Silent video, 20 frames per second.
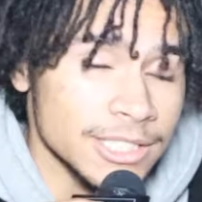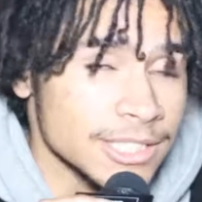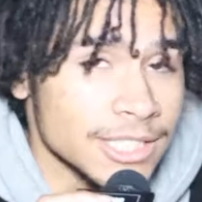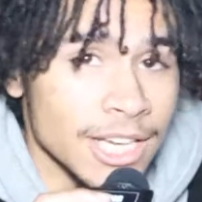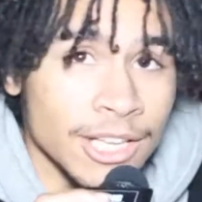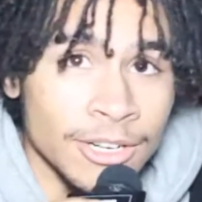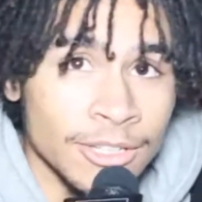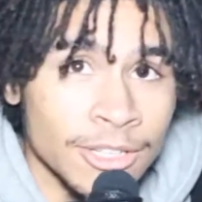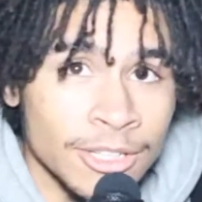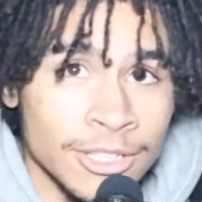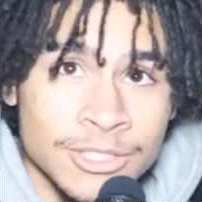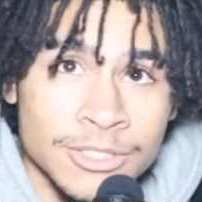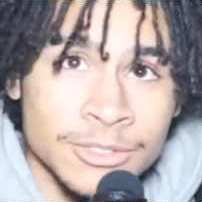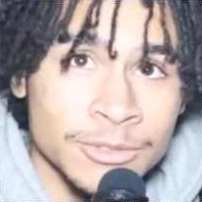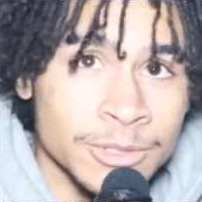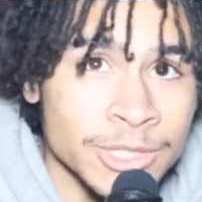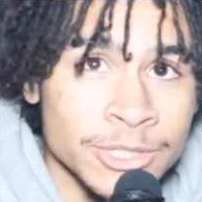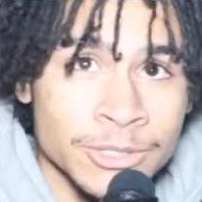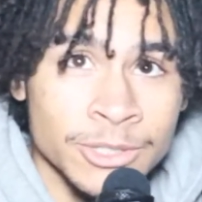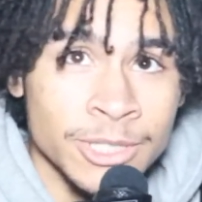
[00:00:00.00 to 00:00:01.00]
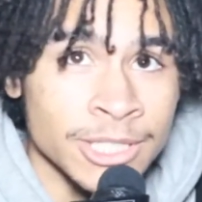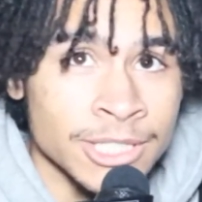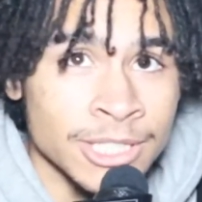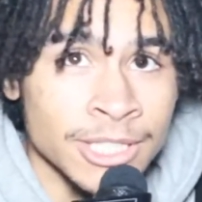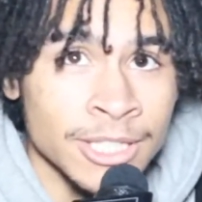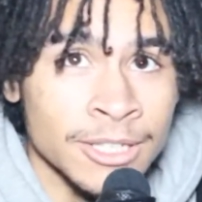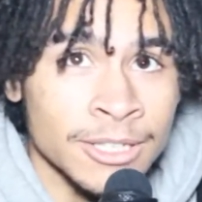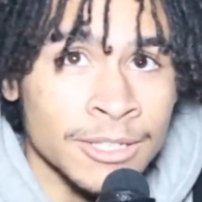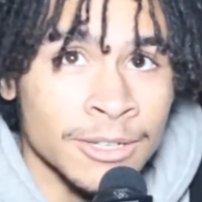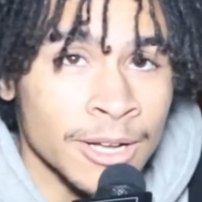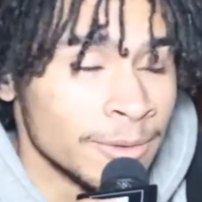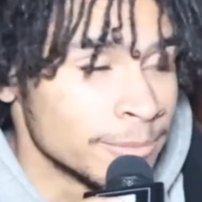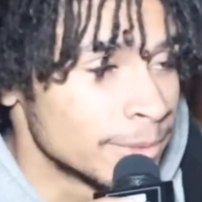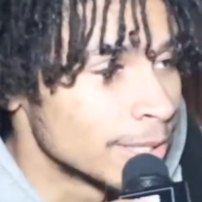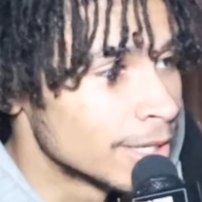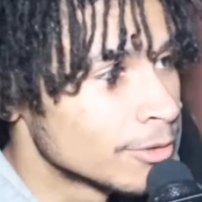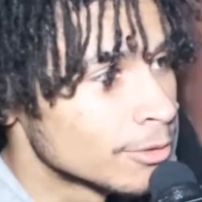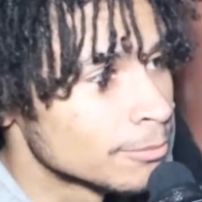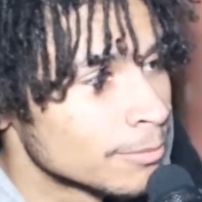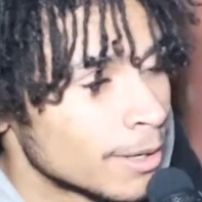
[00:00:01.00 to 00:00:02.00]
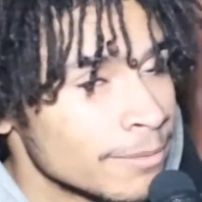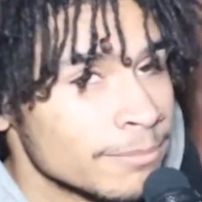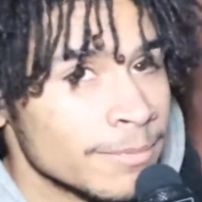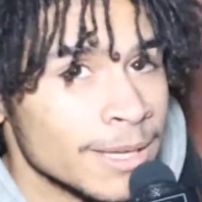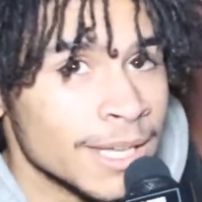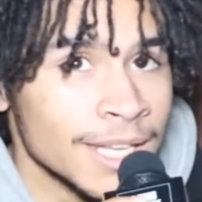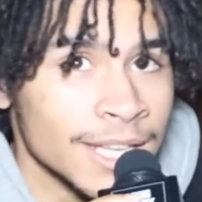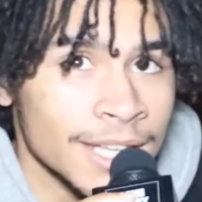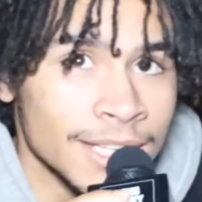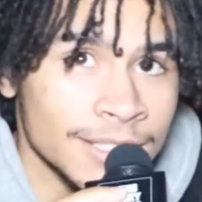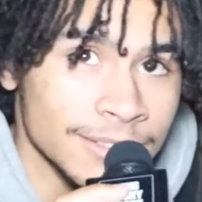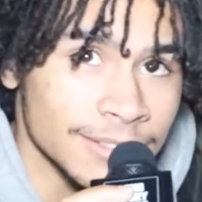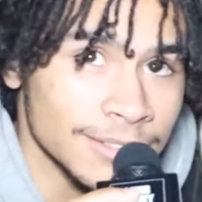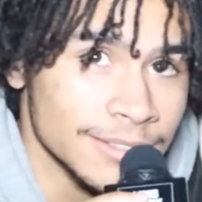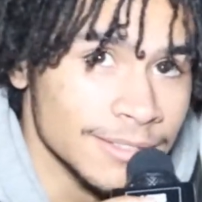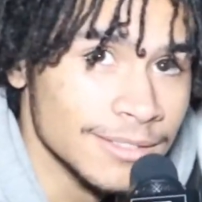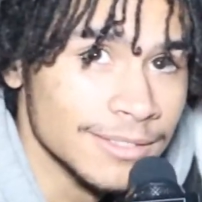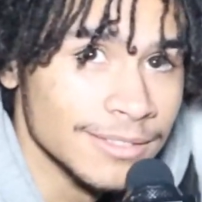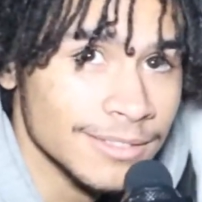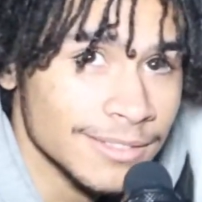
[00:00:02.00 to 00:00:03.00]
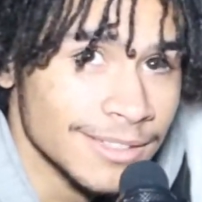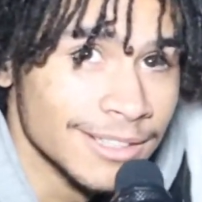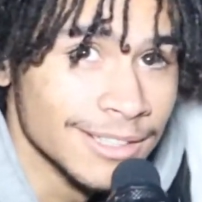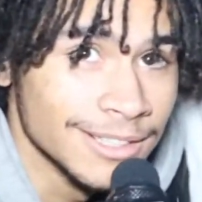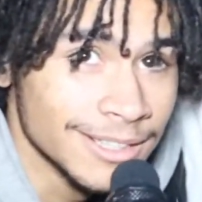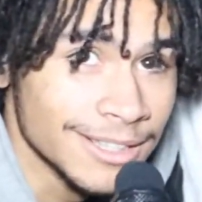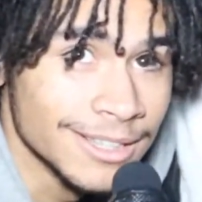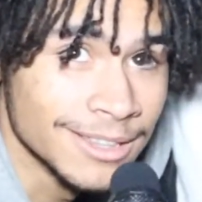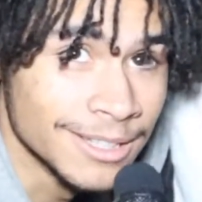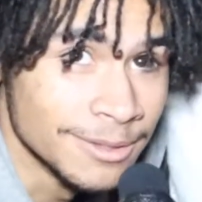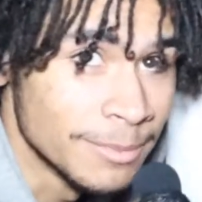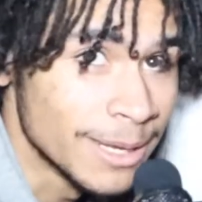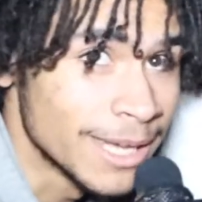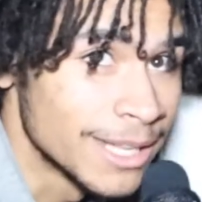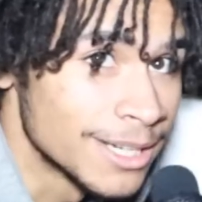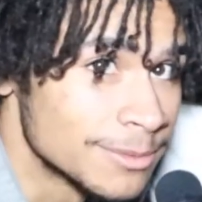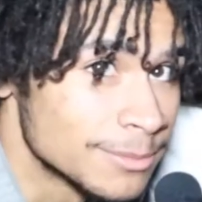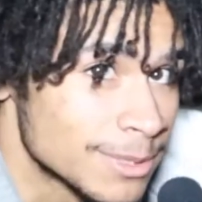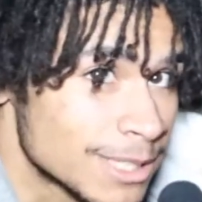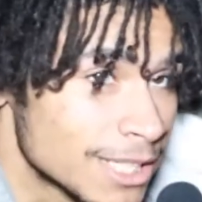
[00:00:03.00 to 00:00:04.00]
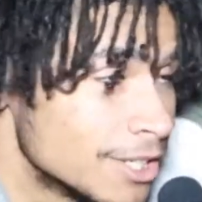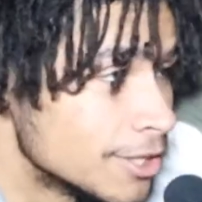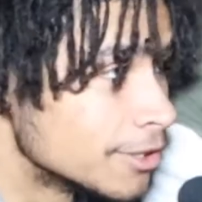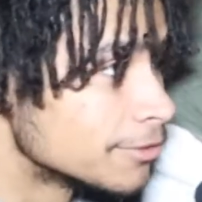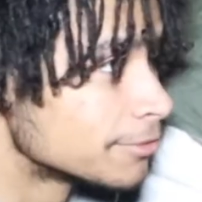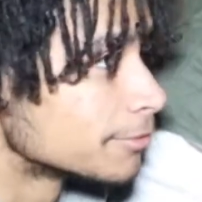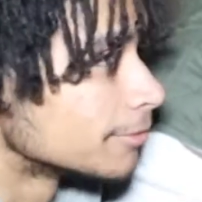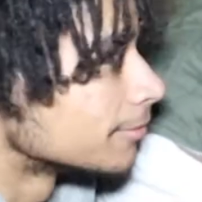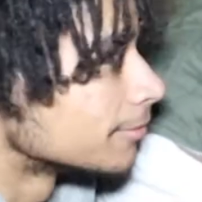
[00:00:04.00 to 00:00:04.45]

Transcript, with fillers: Shout out Long Story Short Show. I'm here with my man, the man himself.